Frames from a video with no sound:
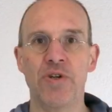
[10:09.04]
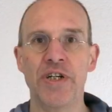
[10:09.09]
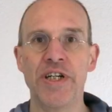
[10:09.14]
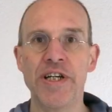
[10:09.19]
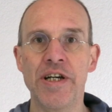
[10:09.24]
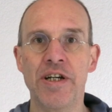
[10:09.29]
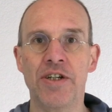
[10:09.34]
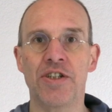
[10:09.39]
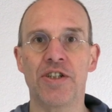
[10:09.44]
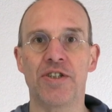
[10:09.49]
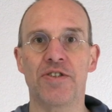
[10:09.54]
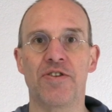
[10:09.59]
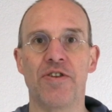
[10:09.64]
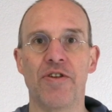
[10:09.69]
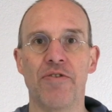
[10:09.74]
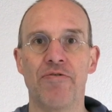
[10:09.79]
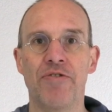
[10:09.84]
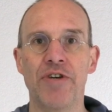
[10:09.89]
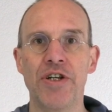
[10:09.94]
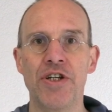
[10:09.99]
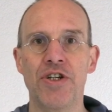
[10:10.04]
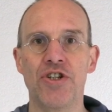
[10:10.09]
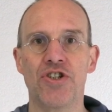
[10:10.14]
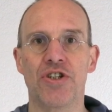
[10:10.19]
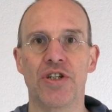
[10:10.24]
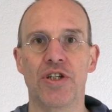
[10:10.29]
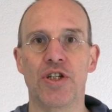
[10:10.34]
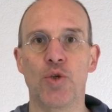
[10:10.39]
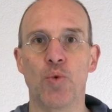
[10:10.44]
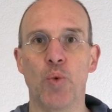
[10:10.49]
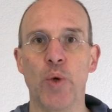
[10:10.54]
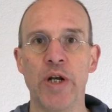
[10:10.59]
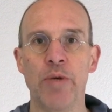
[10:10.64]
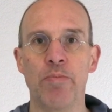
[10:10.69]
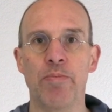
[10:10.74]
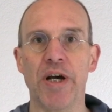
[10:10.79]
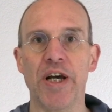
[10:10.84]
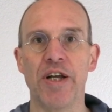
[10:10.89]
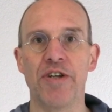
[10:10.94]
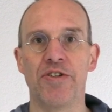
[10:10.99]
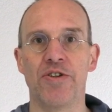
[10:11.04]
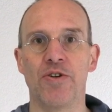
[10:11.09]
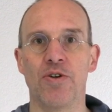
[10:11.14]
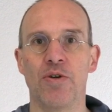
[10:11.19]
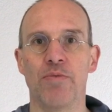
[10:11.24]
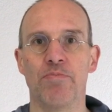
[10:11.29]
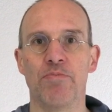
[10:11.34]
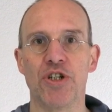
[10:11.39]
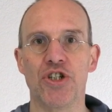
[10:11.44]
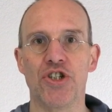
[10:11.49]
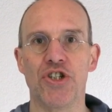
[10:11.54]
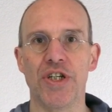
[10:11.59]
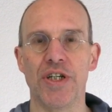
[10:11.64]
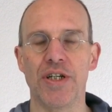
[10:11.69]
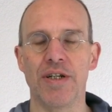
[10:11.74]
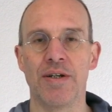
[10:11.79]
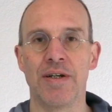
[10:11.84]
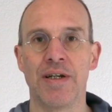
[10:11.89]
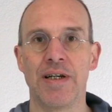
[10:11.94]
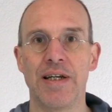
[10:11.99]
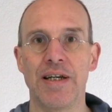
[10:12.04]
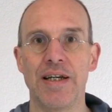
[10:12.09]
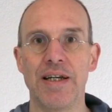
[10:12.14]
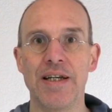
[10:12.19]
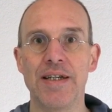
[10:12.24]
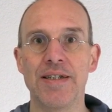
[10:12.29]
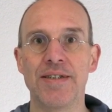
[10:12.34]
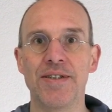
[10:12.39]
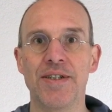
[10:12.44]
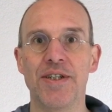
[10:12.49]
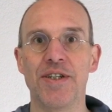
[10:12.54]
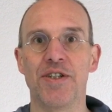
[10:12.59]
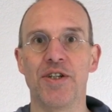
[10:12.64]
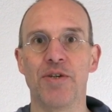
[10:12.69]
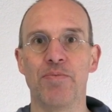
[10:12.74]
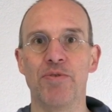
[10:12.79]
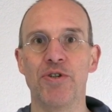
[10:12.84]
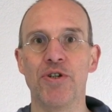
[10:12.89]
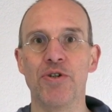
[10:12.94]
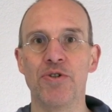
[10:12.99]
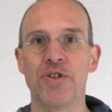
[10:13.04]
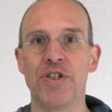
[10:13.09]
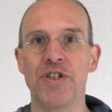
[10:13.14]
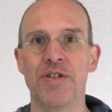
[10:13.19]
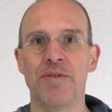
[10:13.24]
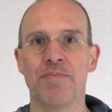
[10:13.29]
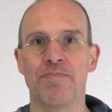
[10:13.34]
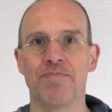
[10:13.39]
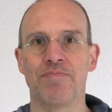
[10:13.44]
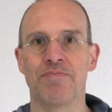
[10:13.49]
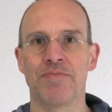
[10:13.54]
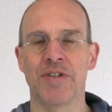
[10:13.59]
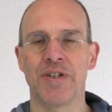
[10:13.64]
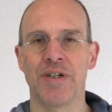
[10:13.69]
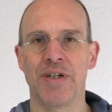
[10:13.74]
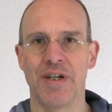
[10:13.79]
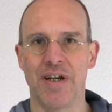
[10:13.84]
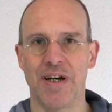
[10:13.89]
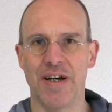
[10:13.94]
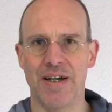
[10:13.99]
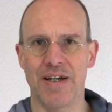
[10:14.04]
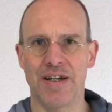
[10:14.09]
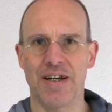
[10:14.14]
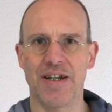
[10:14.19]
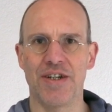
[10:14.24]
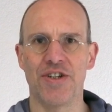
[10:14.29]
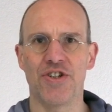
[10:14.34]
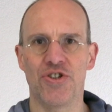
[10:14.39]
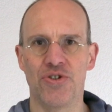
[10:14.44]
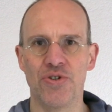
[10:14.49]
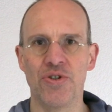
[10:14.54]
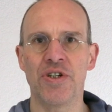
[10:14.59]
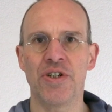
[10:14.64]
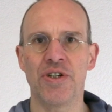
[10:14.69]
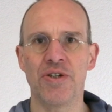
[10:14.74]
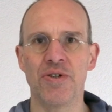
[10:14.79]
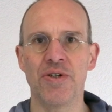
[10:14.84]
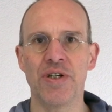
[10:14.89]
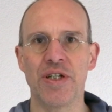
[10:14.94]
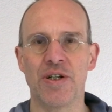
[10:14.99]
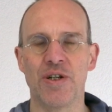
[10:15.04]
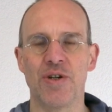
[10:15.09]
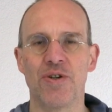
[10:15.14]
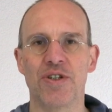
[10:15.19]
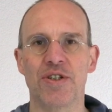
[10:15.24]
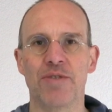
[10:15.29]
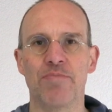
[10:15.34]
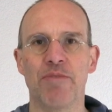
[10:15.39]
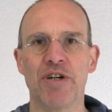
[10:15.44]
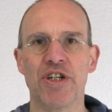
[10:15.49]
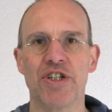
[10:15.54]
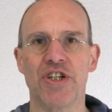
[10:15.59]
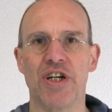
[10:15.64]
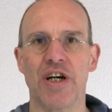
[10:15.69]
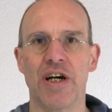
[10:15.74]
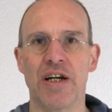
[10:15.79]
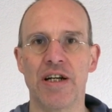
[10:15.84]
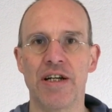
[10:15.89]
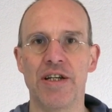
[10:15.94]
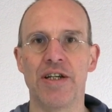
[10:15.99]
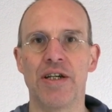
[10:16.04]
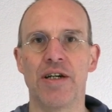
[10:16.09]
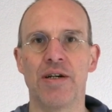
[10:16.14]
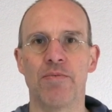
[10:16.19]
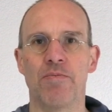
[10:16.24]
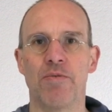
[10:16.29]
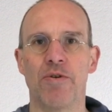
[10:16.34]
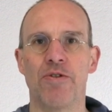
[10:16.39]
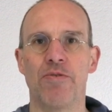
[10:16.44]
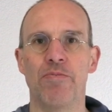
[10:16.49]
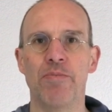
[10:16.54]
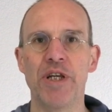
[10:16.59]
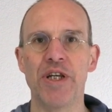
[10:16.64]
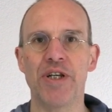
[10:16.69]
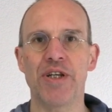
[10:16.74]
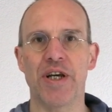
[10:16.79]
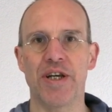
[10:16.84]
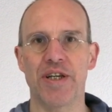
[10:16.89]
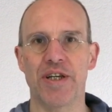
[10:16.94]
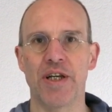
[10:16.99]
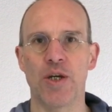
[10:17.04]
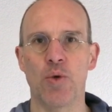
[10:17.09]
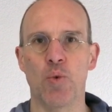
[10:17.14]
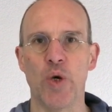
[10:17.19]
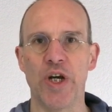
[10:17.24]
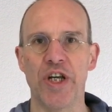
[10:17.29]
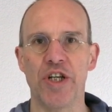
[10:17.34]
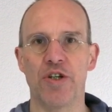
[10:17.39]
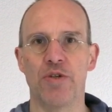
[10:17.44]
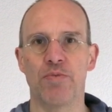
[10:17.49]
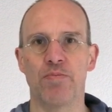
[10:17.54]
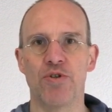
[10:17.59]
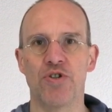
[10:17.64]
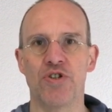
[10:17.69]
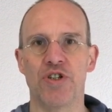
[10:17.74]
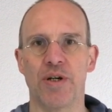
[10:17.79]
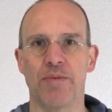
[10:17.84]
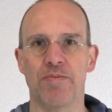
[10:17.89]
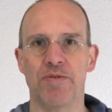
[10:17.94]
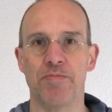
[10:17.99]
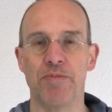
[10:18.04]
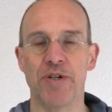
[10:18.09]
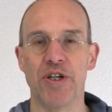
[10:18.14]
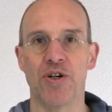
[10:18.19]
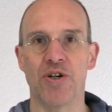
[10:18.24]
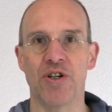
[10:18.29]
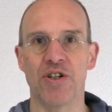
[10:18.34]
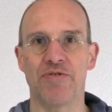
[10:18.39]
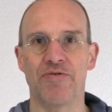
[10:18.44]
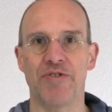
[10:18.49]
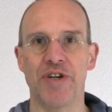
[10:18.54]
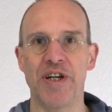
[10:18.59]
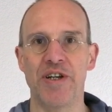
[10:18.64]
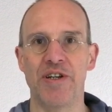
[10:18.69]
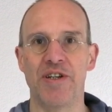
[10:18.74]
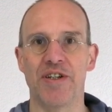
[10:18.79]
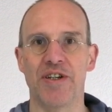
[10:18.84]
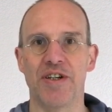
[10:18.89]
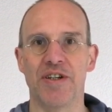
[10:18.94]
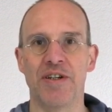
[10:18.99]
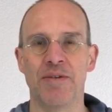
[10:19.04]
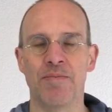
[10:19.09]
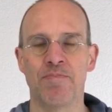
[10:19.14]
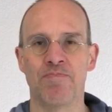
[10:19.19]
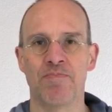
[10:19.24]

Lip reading: here is the finished twin pendulum machine. Isn't it a beauty? I can assure you it looks much uglier with me taking weighted push-ups beyond failure.